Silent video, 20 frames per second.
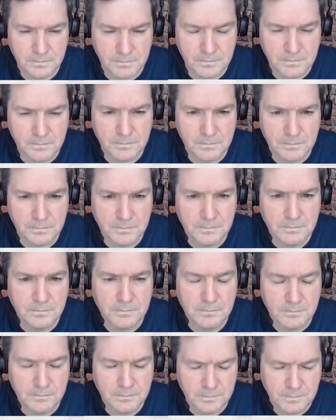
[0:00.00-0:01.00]

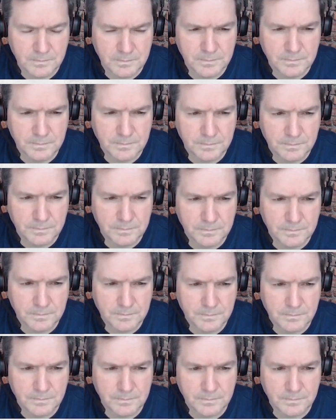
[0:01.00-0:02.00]

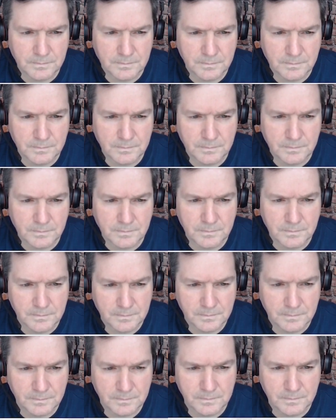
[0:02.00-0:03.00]

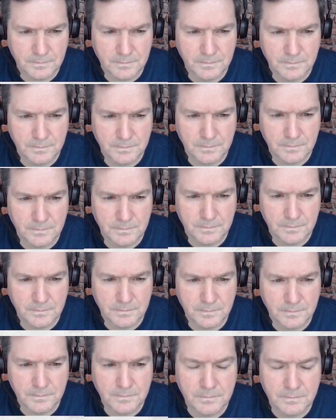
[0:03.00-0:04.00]

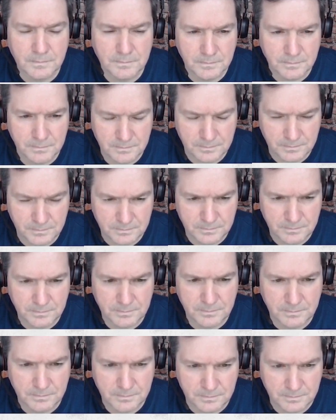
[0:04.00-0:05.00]

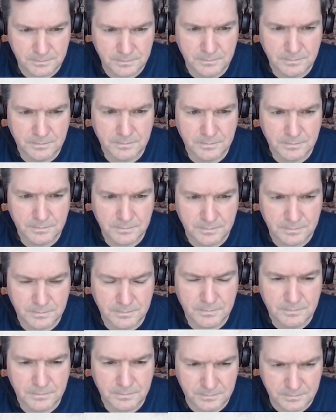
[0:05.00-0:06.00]

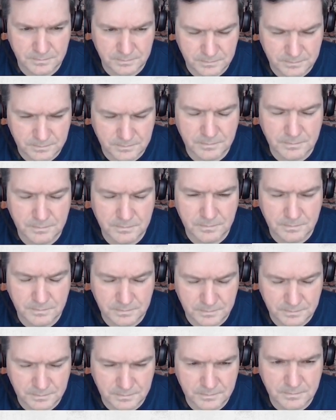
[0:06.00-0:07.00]

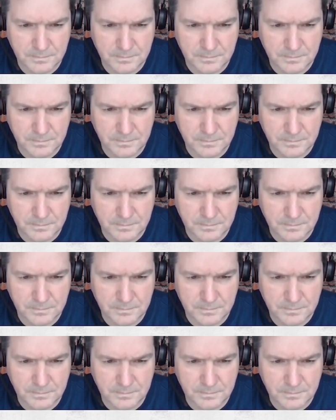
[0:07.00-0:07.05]
(not speaking)